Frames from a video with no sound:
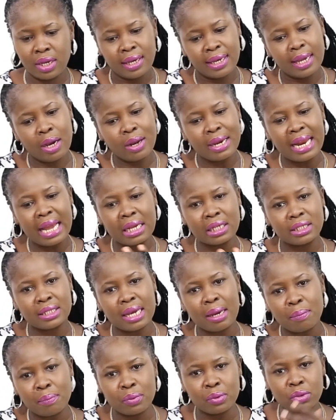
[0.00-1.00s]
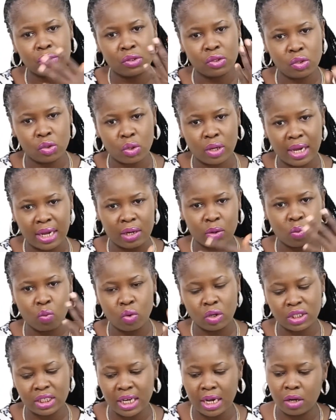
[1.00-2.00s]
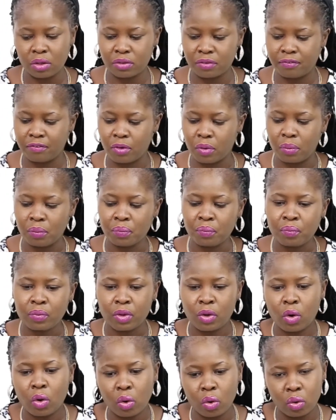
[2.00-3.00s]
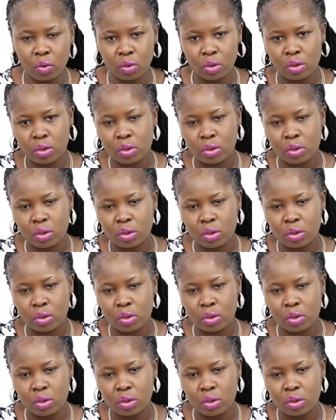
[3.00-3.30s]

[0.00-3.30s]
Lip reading: There are other examples you can watch out for, or